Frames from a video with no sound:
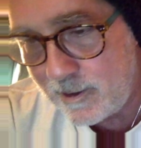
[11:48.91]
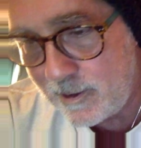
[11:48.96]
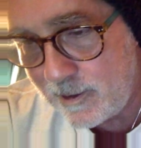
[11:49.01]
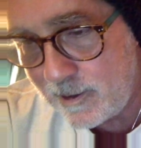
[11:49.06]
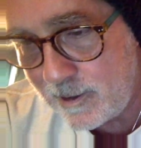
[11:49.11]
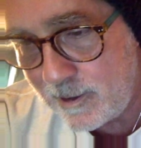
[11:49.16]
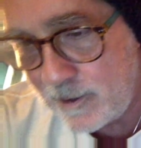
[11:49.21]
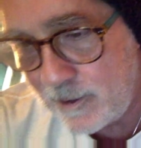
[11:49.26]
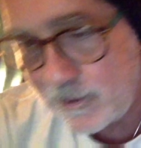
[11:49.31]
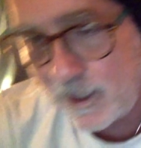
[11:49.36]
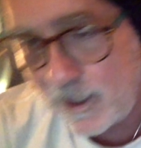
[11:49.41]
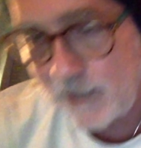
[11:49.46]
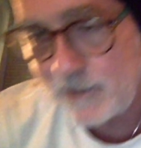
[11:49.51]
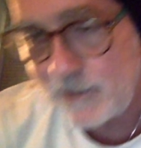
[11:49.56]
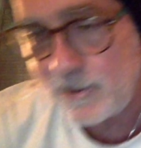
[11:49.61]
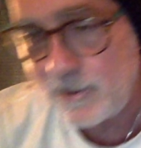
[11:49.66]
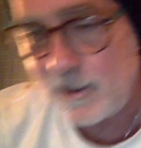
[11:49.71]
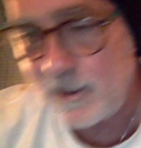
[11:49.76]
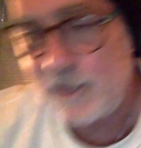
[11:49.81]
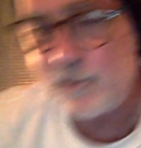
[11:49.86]
Okay,
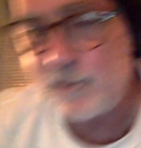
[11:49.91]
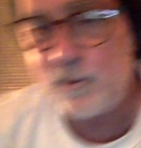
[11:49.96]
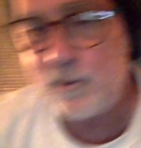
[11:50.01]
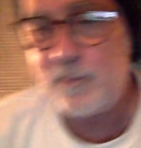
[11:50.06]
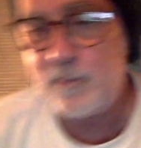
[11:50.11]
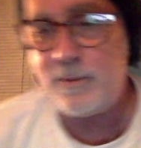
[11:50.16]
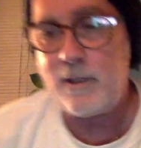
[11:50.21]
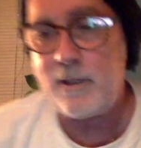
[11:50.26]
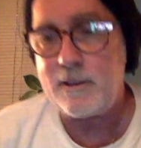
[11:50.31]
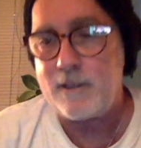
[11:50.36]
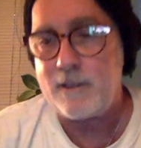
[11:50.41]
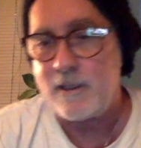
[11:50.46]
so that's all plugged